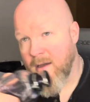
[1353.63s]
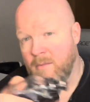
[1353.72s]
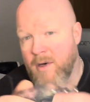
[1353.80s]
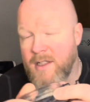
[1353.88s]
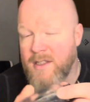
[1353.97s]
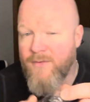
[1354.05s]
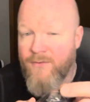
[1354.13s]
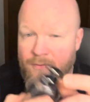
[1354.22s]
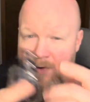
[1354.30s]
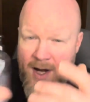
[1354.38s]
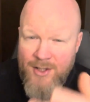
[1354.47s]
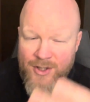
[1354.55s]
but it's a
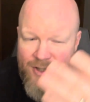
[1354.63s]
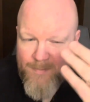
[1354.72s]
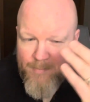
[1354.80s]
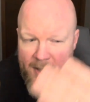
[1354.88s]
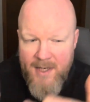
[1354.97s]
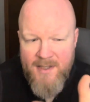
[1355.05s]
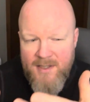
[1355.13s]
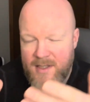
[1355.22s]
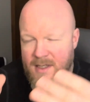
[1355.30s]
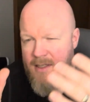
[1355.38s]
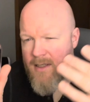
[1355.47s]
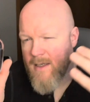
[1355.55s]
fresh,
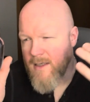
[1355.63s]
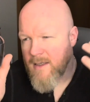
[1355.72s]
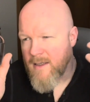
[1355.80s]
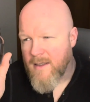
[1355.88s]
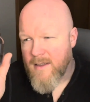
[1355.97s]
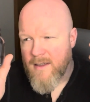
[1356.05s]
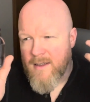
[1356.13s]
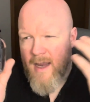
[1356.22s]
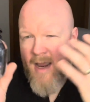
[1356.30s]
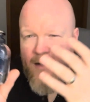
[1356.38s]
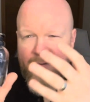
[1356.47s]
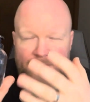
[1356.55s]
spicy,
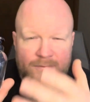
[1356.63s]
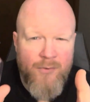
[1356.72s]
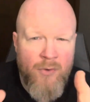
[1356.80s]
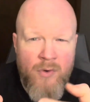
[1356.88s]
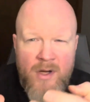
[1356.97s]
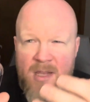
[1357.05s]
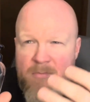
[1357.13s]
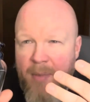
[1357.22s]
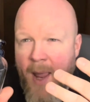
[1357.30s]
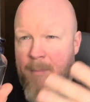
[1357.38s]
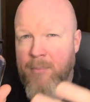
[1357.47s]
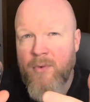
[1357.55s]
kind of fruity,
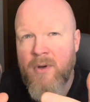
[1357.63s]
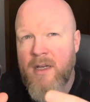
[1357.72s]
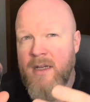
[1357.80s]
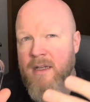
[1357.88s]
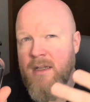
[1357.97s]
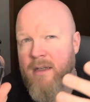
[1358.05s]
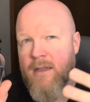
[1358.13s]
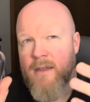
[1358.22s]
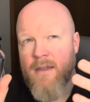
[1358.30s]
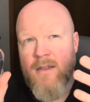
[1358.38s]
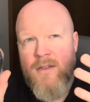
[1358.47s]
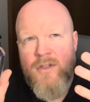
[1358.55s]
peppery,
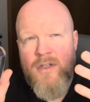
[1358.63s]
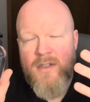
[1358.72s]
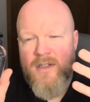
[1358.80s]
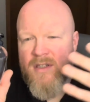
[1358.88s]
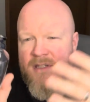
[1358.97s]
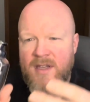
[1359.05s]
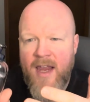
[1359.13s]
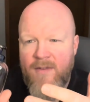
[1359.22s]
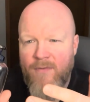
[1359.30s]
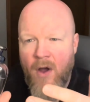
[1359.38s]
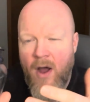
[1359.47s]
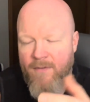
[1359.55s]
just a
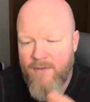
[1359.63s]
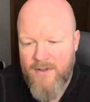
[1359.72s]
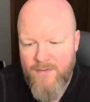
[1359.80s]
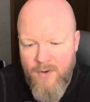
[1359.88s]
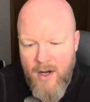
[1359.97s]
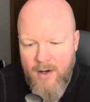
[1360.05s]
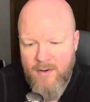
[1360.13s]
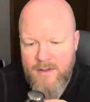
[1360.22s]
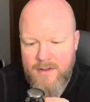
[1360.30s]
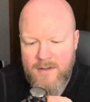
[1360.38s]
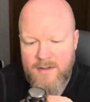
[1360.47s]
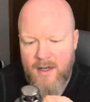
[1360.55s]
safe office
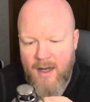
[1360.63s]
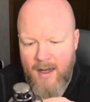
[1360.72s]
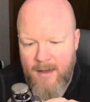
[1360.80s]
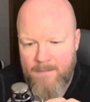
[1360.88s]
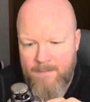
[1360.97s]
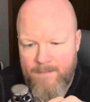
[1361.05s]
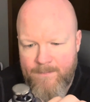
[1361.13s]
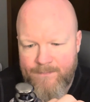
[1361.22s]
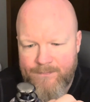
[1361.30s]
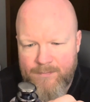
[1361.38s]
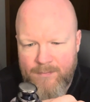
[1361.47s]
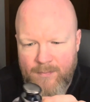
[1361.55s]
fragrance.
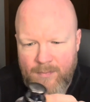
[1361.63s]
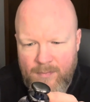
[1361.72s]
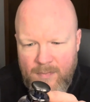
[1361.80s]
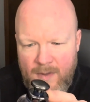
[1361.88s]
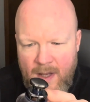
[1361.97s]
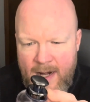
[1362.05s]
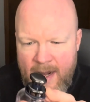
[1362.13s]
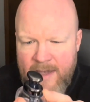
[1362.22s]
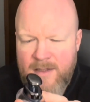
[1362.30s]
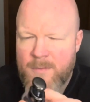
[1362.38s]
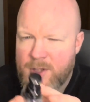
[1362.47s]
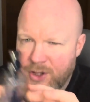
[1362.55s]
It
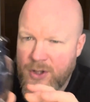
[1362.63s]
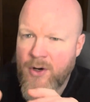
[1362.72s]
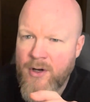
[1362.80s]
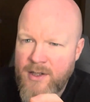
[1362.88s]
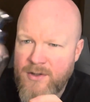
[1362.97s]
has a maturity